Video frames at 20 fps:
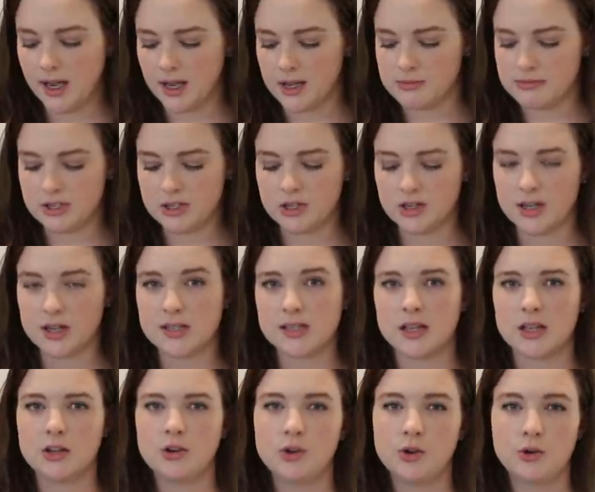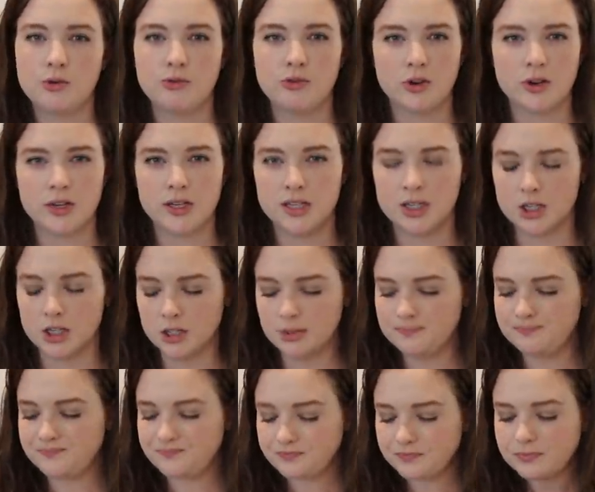Um, it took us a little over a
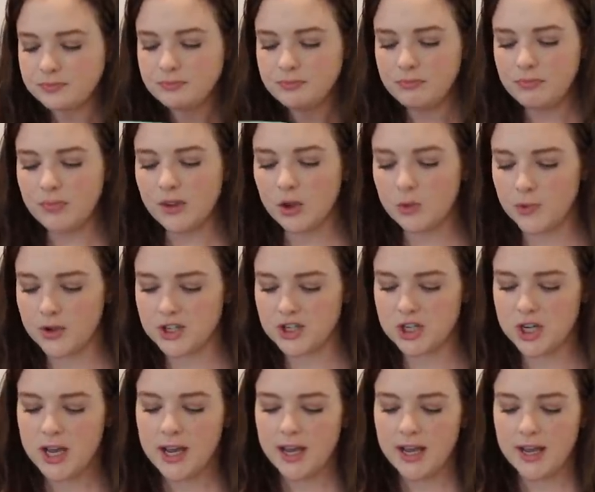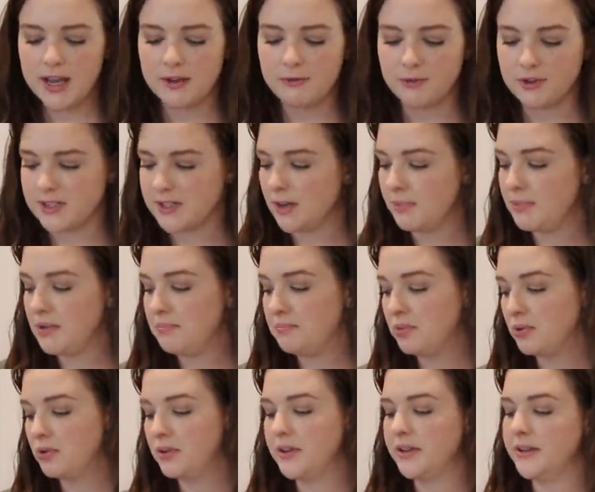year, which for some
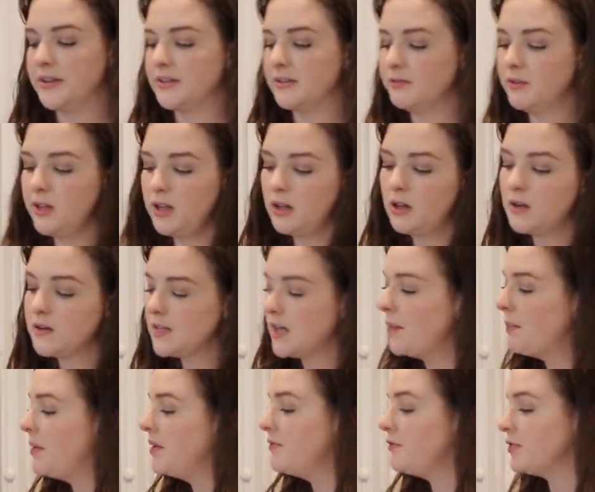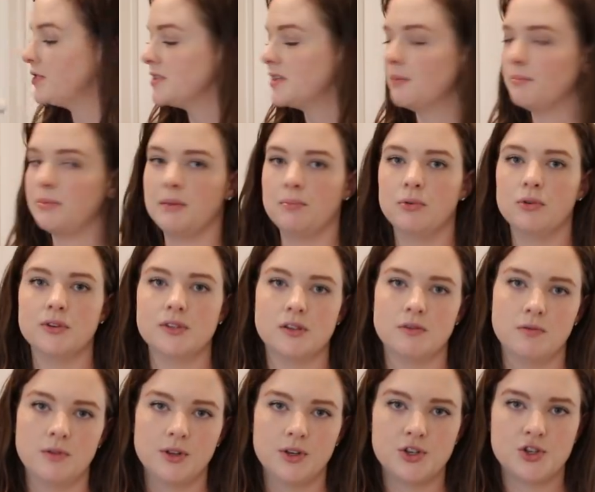people is a really long time and for some people is a
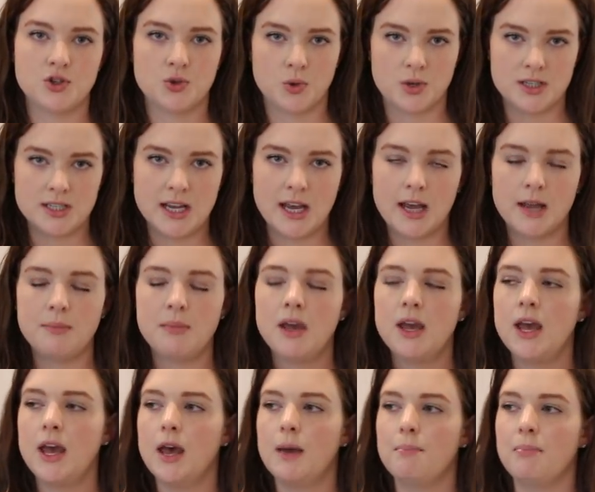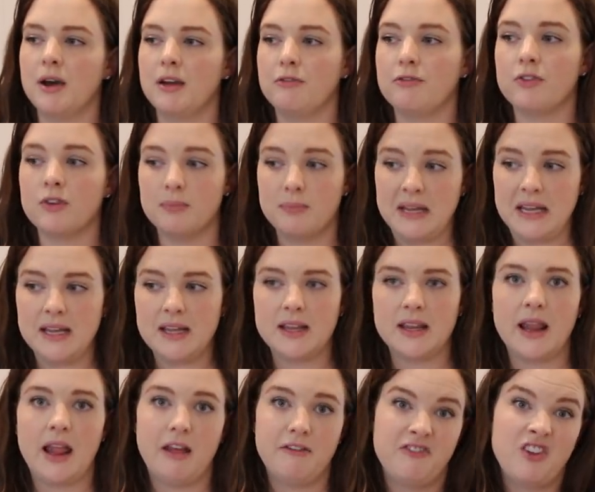really short time but for me
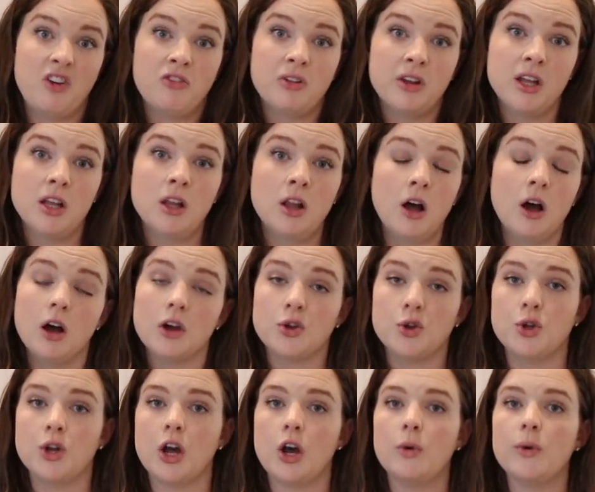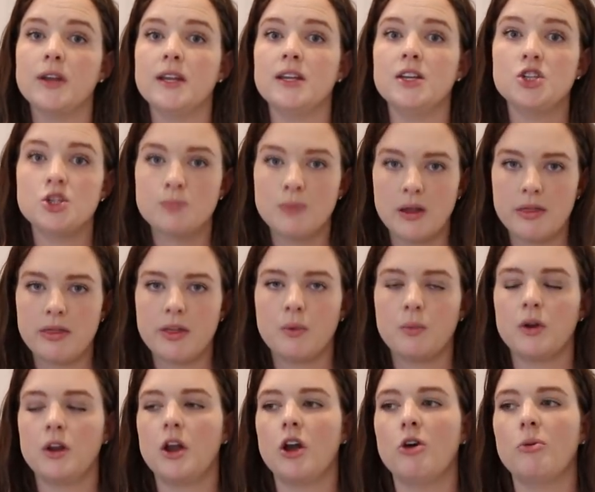that felt really long you know and each month that
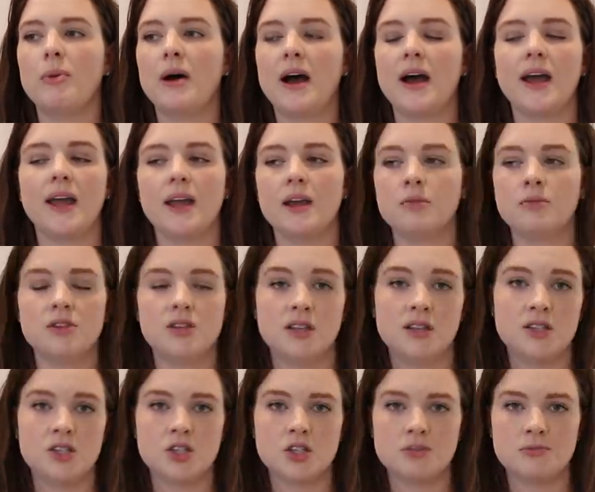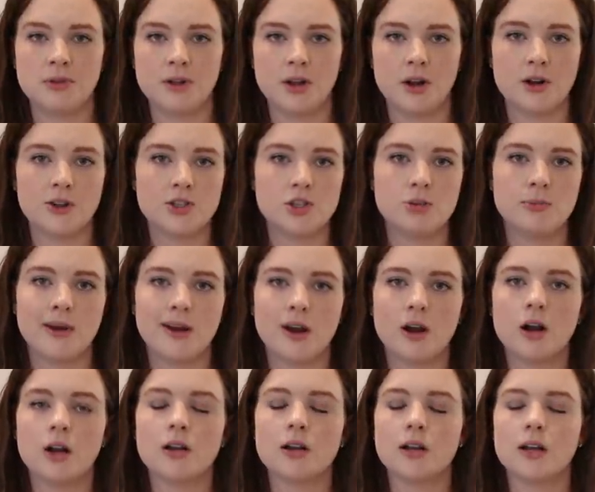would go by it was it's just really hard so my
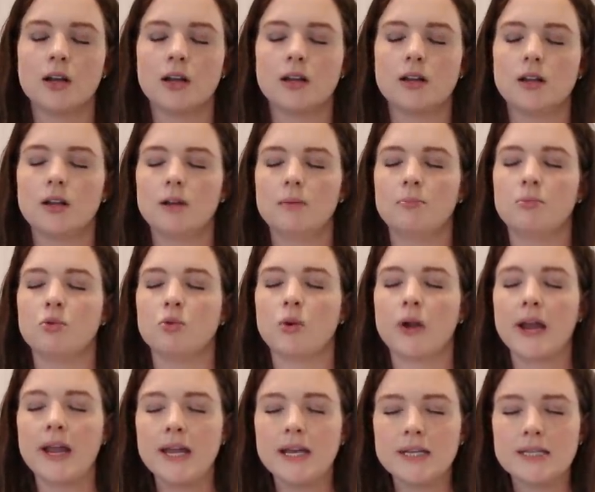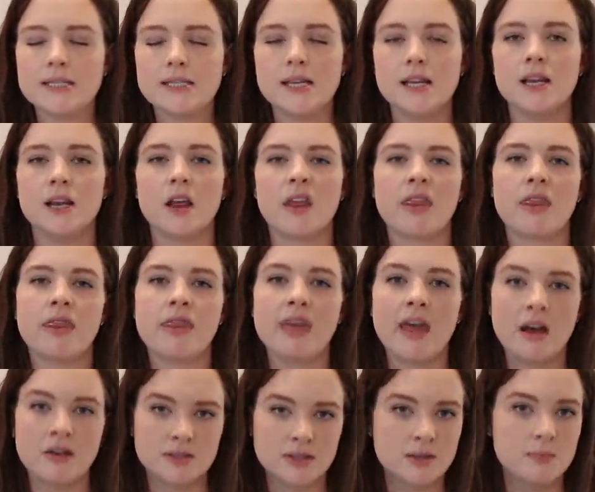heart breaks in a
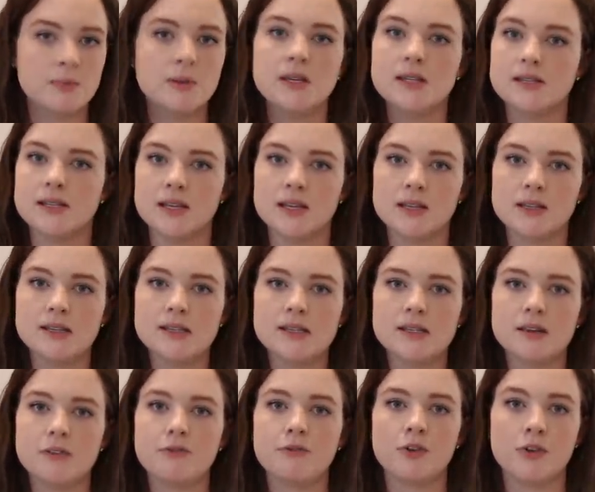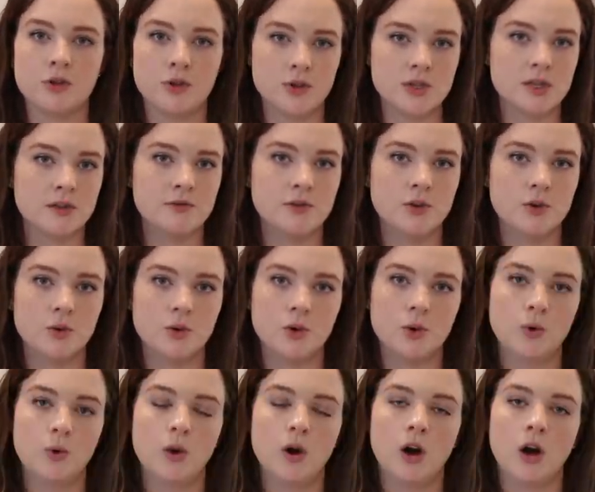thousand pieces for those of you
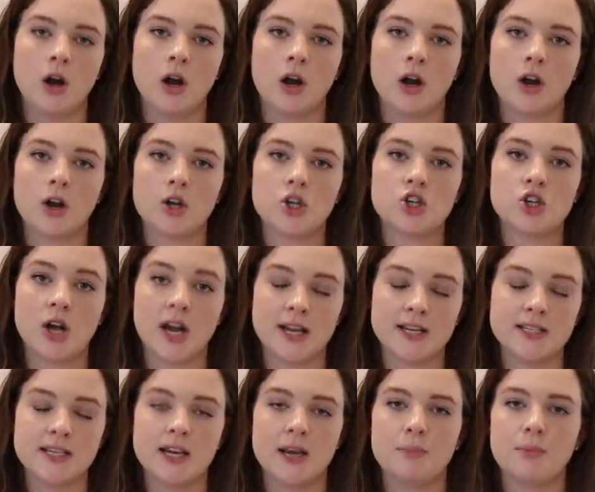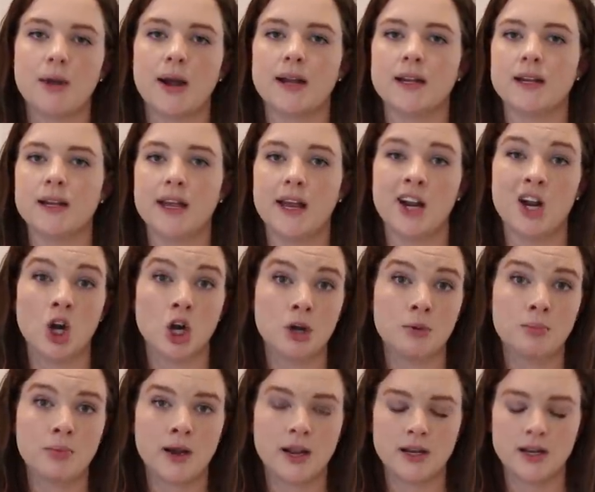who are trying to get pregnant and
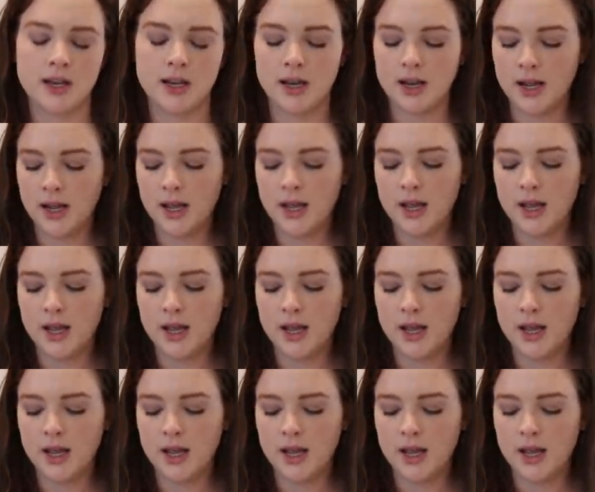aren't pregnant